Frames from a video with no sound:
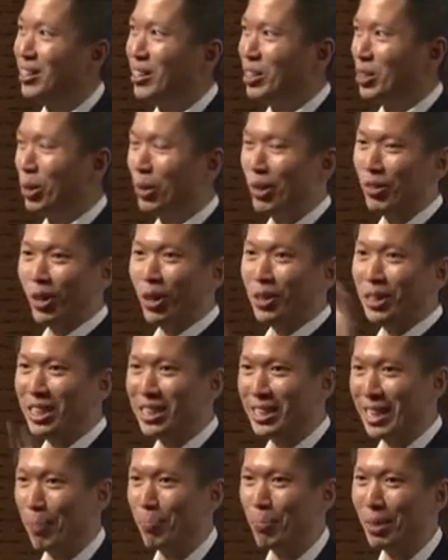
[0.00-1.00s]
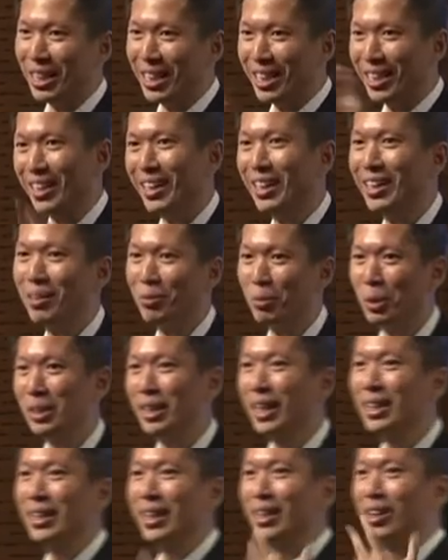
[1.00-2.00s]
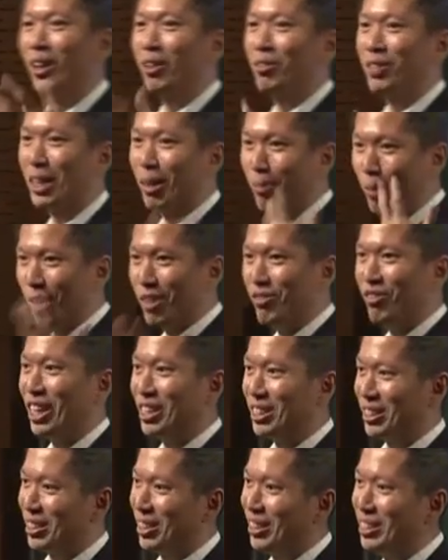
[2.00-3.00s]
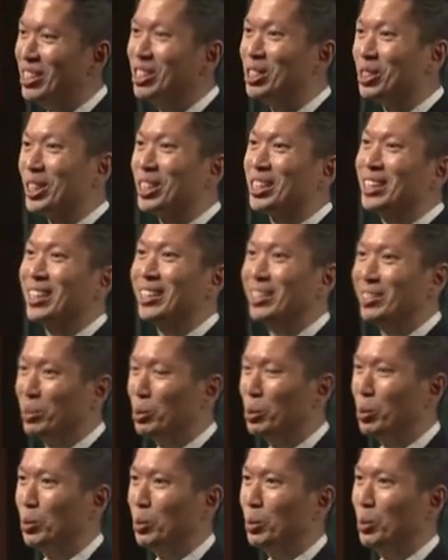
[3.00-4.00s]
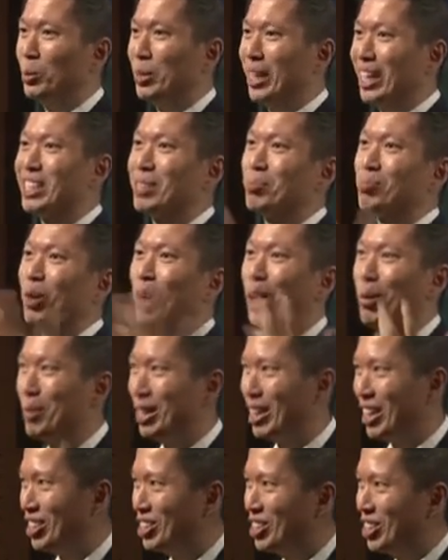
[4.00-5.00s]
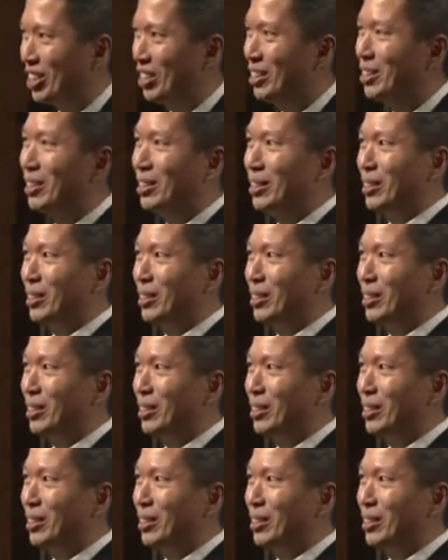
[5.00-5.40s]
So with all this happening, we think that a lot of Singapore investors interested to explore Malaysia.